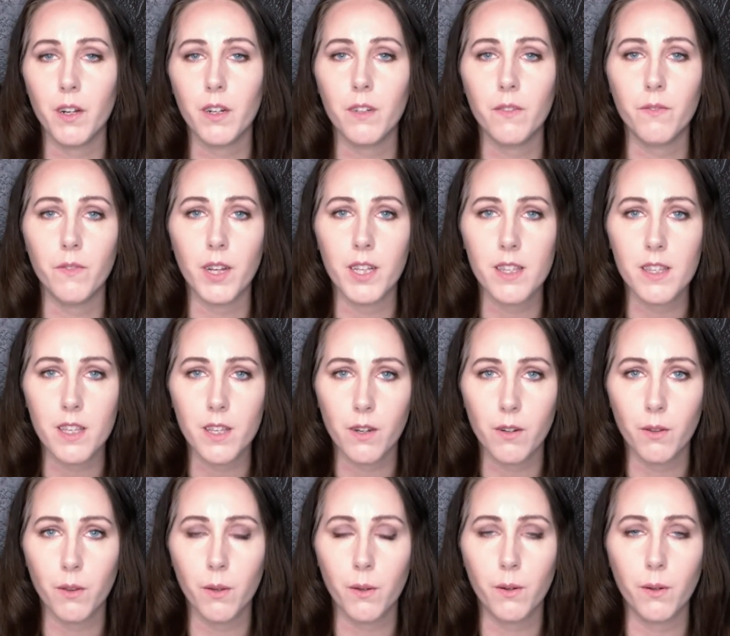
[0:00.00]
on events in
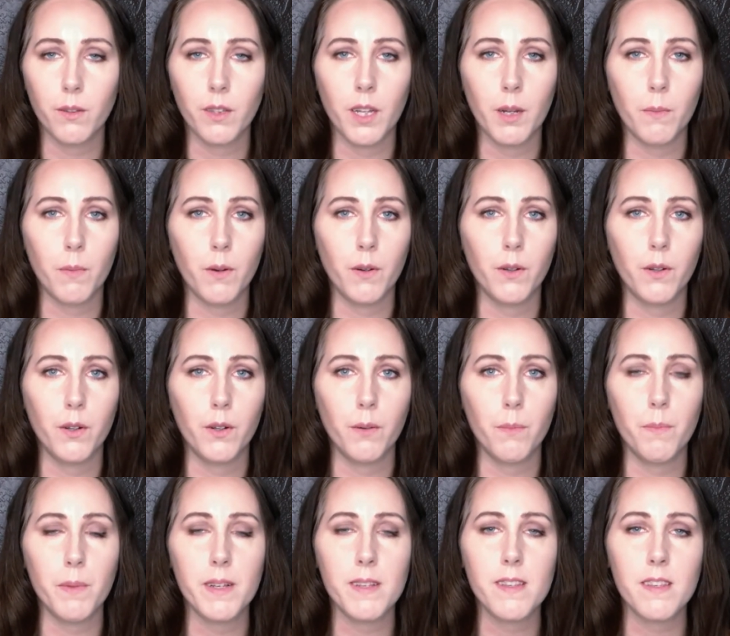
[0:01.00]
your local neighborhood or
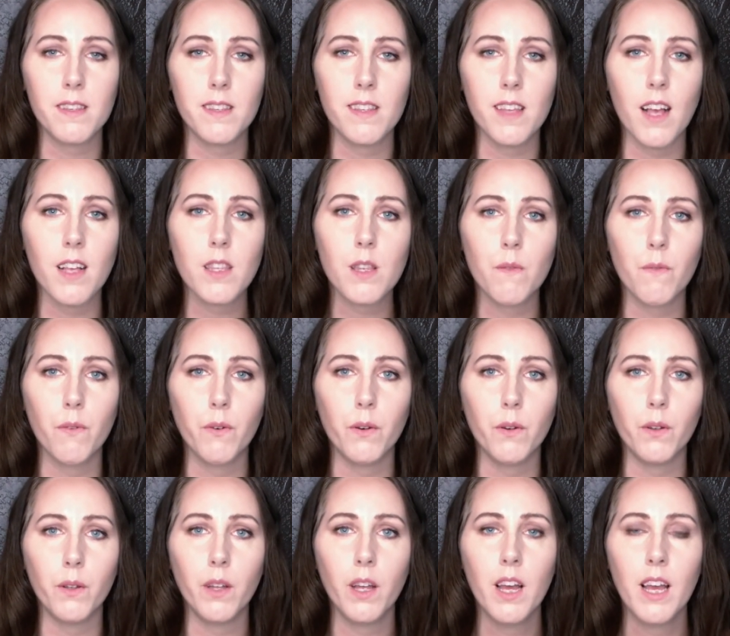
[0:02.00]
be
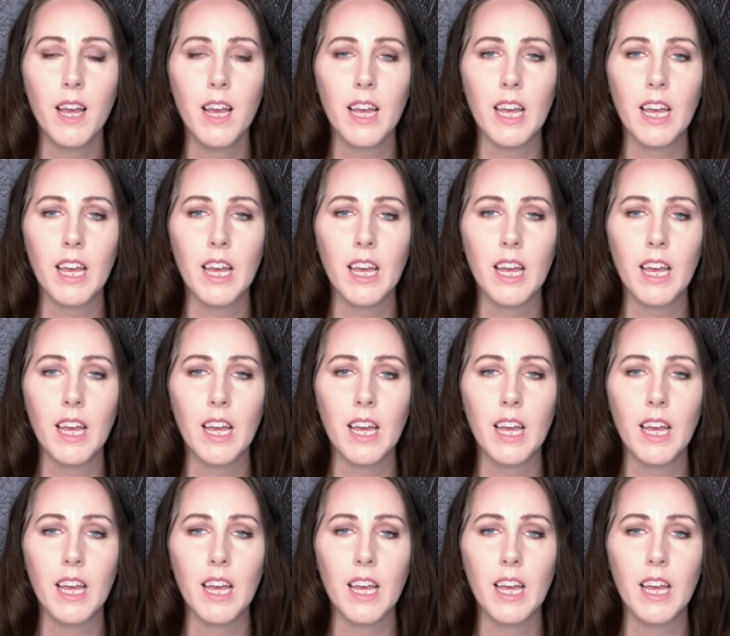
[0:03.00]
successful